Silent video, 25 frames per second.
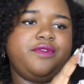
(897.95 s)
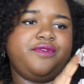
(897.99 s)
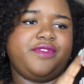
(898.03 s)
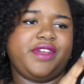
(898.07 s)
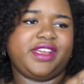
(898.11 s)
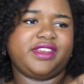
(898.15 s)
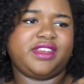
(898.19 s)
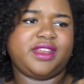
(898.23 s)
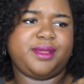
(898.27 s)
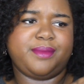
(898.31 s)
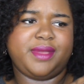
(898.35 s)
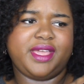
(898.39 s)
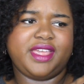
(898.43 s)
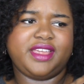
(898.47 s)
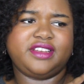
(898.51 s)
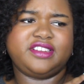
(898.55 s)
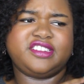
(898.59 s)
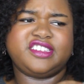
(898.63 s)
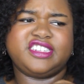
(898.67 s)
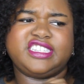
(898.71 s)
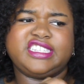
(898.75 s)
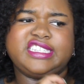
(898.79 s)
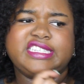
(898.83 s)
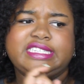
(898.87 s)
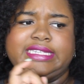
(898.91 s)
In fact, I might
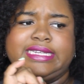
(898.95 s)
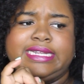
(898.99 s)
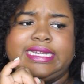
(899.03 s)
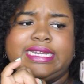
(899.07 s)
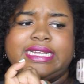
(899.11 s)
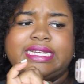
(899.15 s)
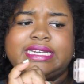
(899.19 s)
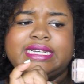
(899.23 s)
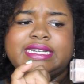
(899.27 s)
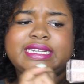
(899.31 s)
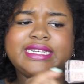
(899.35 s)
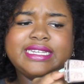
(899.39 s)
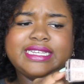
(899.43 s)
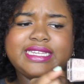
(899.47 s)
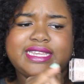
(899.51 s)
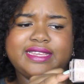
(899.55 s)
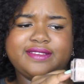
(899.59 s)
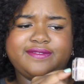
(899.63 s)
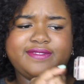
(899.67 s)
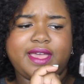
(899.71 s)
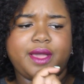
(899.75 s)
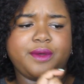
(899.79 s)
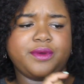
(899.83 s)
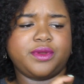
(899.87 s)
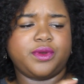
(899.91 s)
just
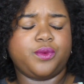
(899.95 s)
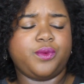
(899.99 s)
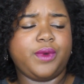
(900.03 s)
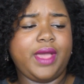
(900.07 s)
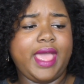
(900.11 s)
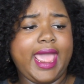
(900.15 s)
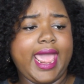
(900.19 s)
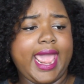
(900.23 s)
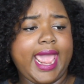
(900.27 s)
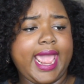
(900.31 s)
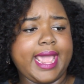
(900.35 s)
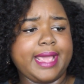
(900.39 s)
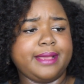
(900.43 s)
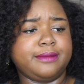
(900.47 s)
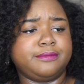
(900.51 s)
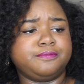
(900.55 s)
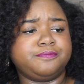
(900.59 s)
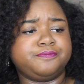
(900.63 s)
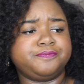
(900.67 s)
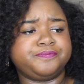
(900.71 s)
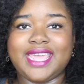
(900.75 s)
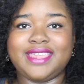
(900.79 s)
give that one away.